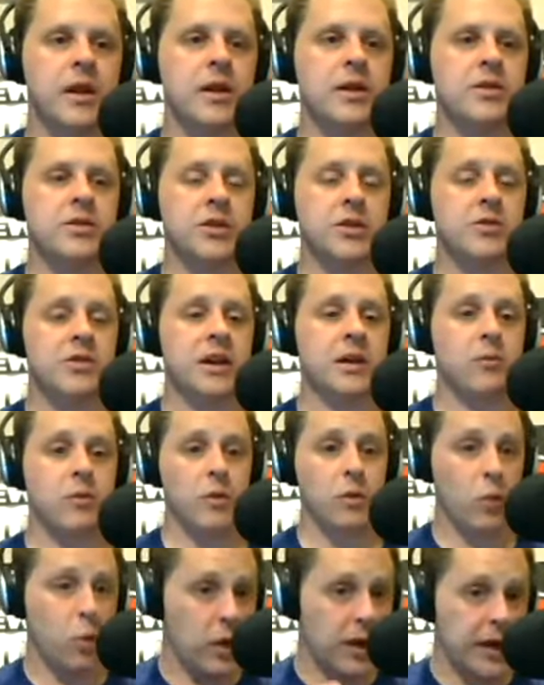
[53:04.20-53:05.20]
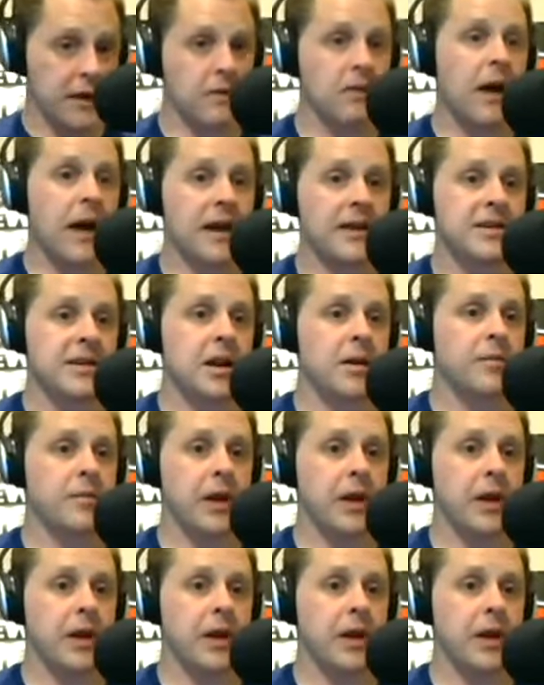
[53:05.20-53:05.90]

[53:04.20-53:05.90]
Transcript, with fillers: so you're saying when it locks up,